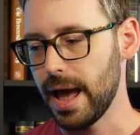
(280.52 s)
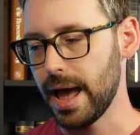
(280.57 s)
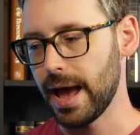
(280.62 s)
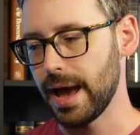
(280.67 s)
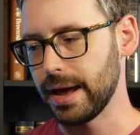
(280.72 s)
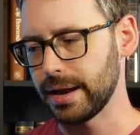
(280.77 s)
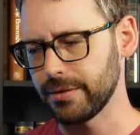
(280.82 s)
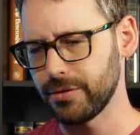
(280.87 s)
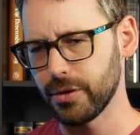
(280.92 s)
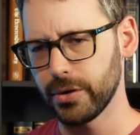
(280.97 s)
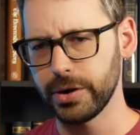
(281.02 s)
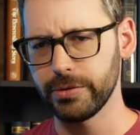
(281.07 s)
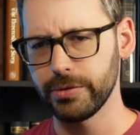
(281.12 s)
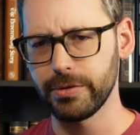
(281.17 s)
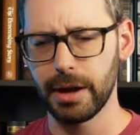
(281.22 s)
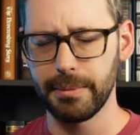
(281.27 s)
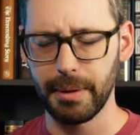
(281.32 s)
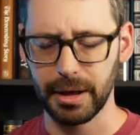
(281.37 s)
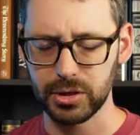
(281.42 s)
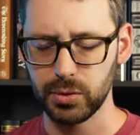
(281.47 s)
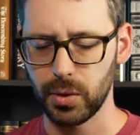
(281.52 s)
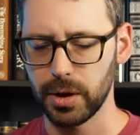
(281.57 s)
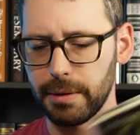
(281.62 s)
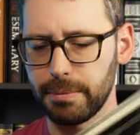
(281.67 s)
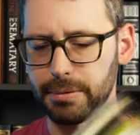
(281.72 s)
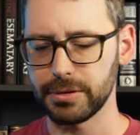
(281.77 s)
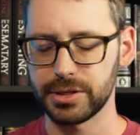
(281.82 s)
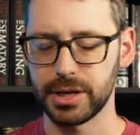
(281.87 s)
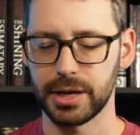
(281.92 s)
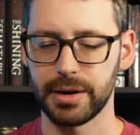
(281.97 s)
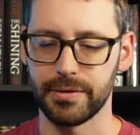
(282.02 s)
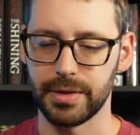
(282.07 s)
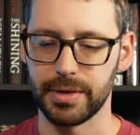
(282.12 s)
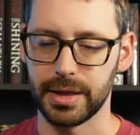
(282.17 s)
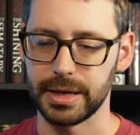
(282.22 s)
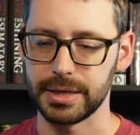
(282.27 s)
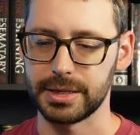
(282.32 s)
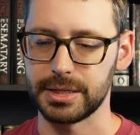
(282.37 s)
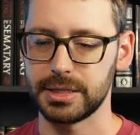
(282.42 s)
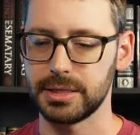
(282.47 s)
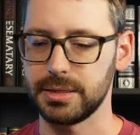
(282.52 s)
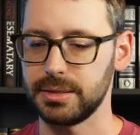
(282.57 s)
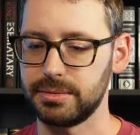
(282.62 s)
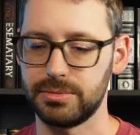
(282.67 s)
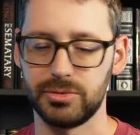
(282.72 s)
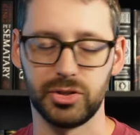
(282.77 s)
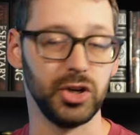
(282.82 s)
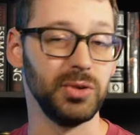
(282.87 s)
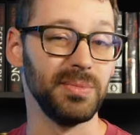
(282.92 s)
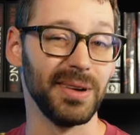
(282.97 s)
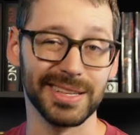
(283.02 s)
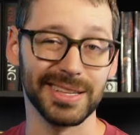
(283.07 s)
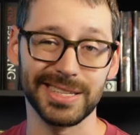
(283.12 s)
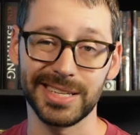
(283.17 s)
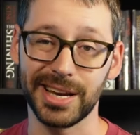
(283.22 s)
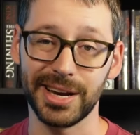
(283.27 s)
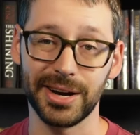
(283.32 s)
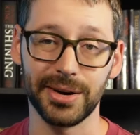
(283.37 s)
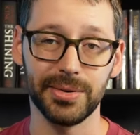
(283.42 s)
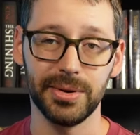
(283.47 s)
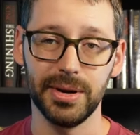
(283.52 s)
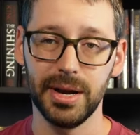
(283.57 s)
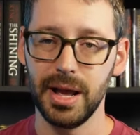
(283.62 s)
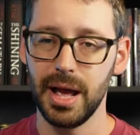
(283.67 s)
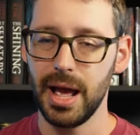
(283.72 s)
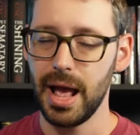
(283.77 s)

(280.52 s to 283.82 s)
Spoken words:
and I've already read about 20% of this 2 months ago,